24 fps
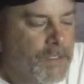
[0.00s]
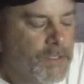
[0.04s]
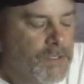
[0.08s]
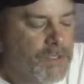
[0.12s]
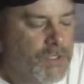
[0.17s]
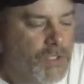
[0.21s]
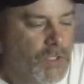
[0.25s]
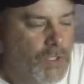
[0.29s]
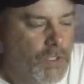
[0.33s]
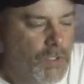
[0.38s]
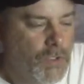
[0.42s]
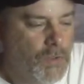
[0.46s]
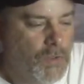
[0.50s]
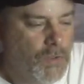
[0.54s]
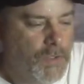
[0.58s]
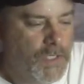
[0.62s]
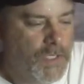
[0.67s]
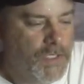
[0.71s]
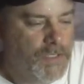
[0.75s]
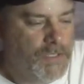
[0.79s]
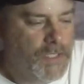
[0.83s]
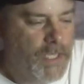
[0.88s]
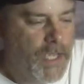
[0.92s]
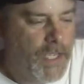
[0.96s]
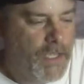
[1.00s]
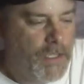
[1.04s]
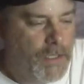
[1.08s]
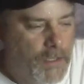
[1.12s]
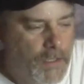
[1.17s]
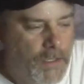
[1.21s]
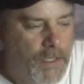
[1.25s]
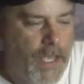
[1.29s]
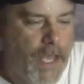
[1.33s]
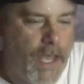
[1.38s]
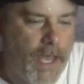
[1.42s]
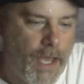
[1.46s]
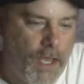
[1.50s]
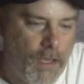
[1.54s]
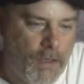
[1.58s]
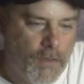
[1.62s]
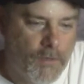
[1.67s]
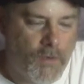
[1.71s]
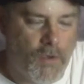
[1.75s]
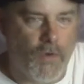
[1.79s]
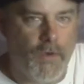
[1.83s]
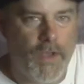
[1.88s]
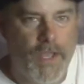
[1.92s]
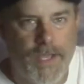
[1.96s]
So he's like, yeah,
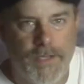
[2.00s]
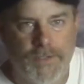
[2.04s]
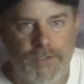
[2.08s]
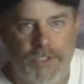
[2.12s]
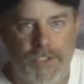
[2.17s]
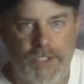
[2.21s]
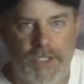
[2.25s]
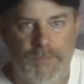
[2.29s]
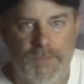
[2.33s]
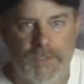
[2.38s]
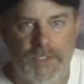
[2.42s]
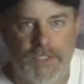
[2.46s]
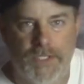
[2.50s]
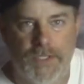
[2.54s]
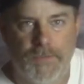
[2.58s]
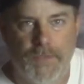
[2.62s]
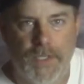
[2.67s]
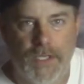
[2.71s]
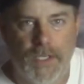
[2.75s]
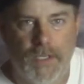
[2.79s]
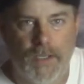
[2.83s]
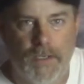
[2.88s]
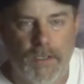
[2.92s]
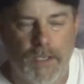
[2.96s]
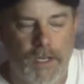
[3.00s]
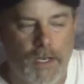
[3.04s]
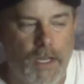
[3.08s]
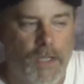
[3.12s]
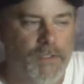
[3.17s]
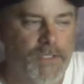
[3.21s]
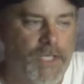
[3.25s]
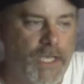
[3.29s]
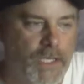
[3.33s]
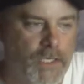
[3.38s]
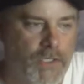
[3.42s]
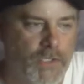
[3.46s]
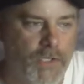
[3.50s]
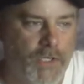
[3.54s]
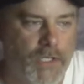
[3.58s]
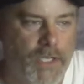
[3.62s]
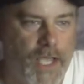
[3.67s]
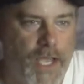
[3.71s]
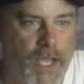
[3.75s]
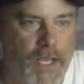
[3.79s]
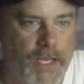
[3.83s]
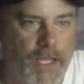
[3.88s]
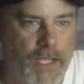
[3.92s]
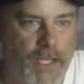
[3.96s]
go ahead and ship it to me, and I'll take a look
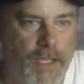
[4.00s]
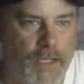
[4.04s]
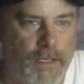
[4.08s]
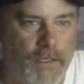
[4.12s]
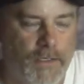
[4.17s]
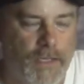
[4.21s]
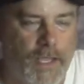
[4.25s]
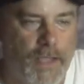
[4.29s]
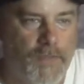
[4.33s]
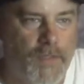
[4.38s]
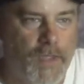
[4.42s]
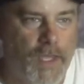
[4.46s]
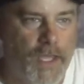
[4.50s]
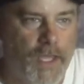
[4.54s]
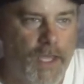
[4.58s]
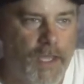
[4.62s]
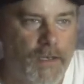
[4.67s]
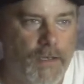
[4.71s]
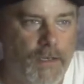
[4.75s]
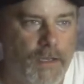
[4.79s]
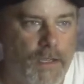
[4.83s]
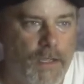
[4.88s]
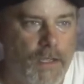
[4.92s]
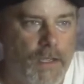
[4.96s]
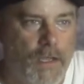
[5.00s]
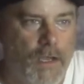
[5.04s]
at it, and then,